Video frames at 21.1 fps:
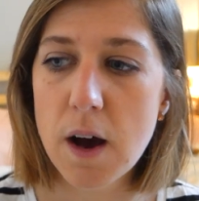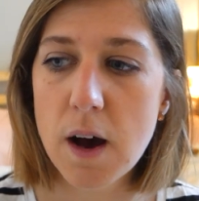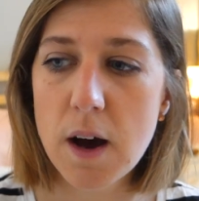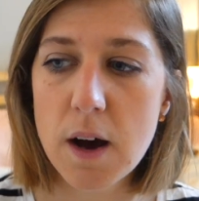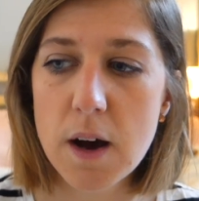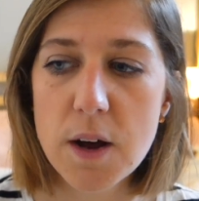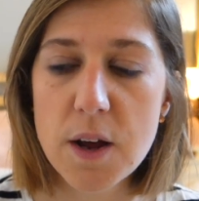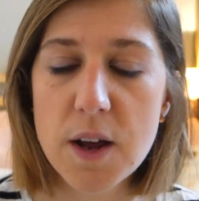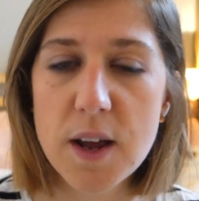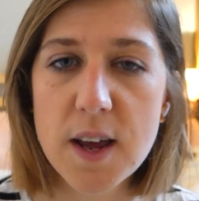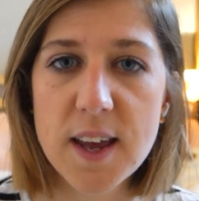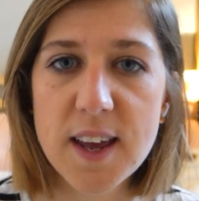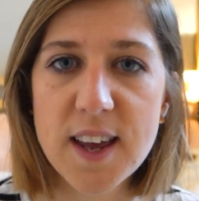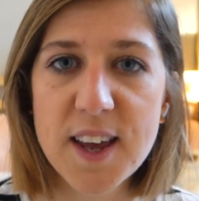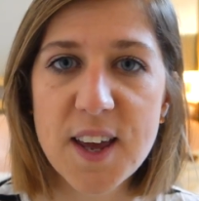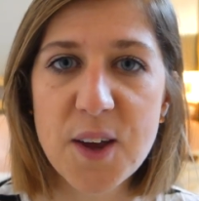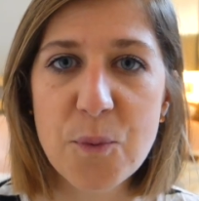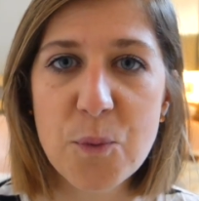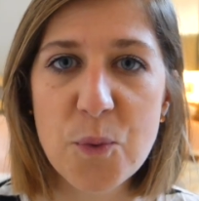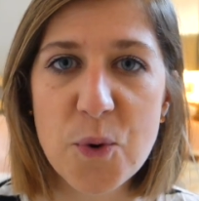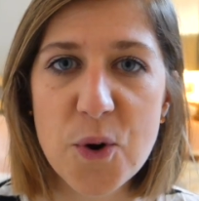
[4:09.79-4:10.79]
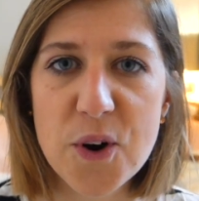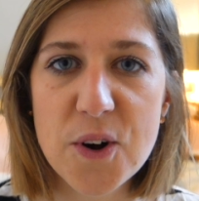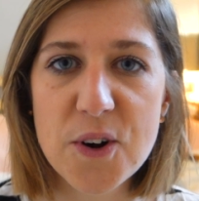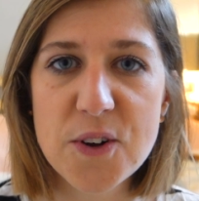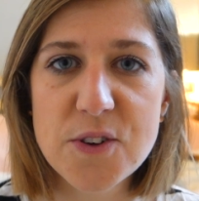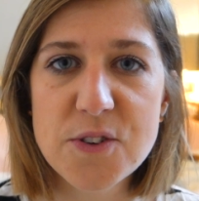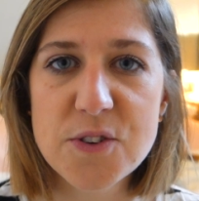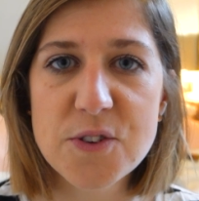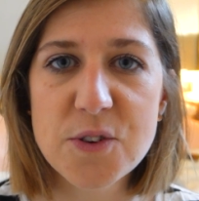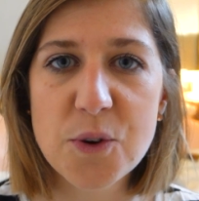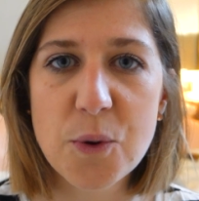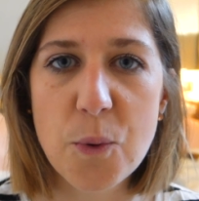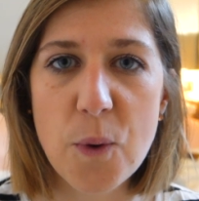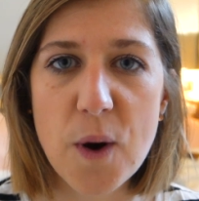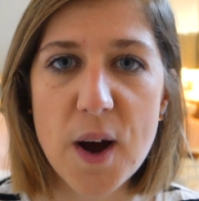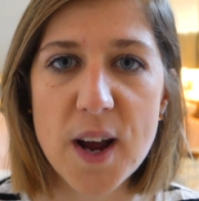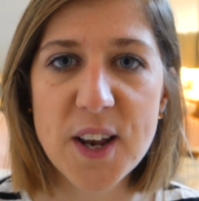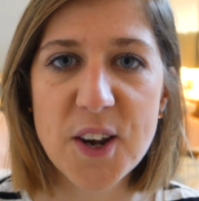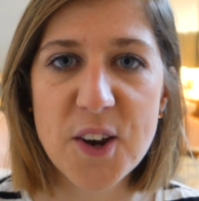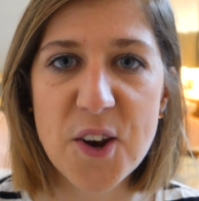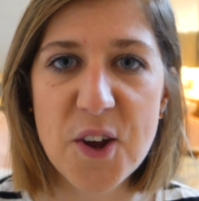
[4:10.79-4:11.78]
I was quite